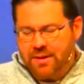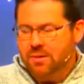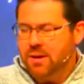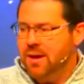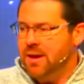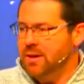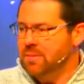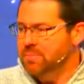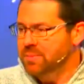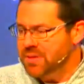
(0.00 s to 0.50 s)

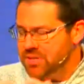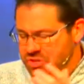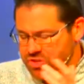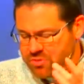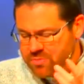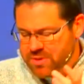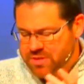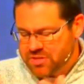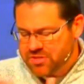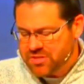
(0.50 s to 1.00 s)
uh, be
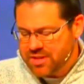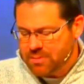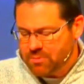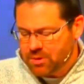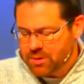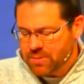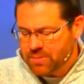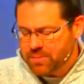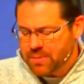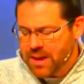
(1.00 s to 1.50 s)
dismissed, that
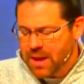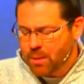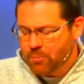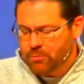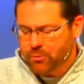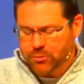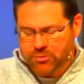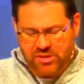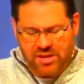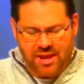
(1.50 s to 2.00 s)
would be
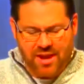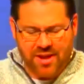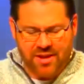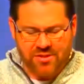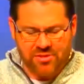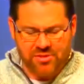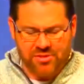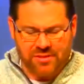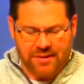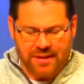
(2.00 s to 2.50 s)
helpful to us.